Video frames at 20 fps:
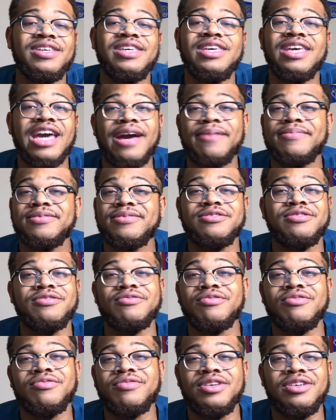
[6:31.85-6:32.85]
He
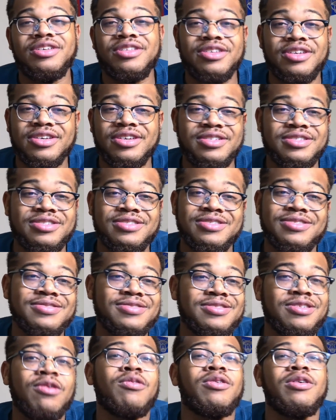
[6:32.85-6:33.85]
absolutely just
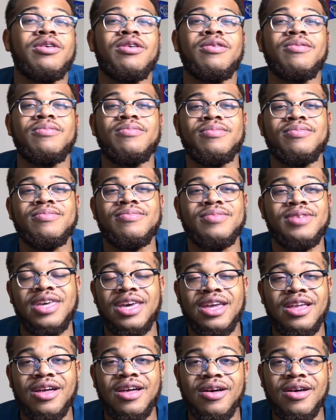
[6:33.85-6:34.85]
told him,
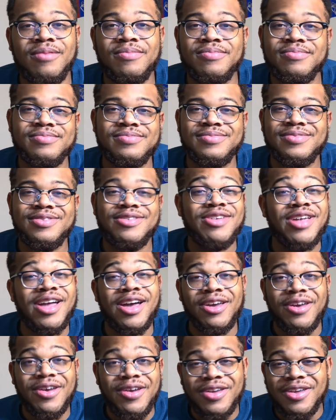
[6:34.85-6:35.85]
get up. You're
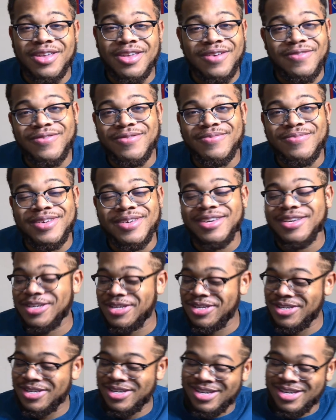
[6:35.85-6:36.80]
not good enough for me.